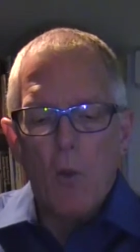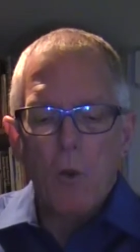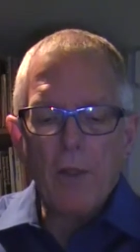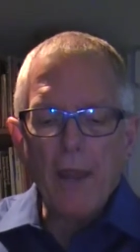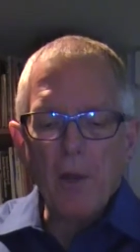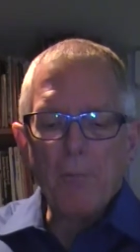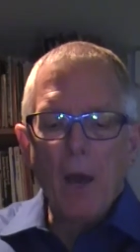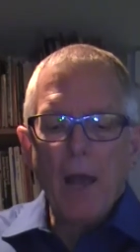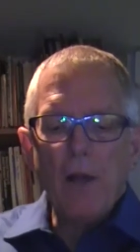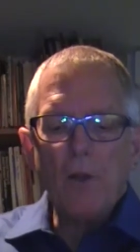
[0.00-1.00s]
where they are
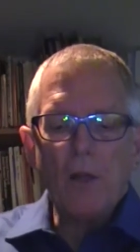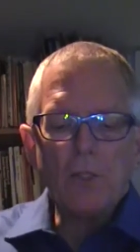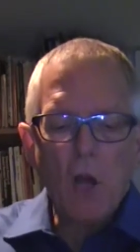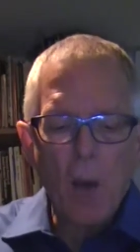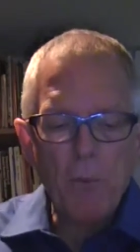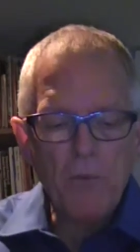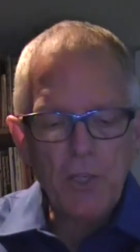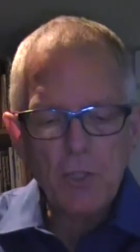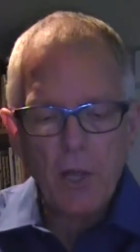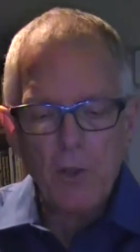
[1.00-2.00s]
piled on top of
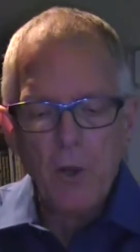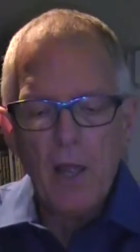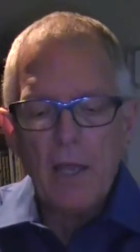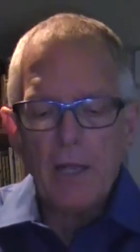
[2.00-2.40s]
each other